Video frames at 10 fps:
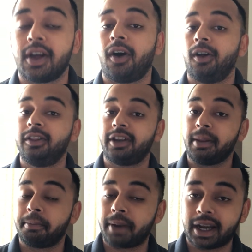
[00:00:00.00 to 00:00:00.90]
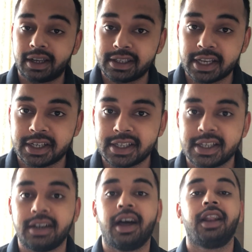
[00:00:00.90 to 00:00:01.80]
All three practice sessions
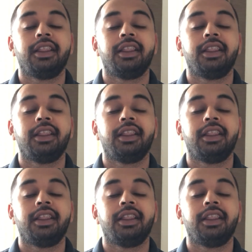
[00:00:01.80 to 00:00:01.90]
are done,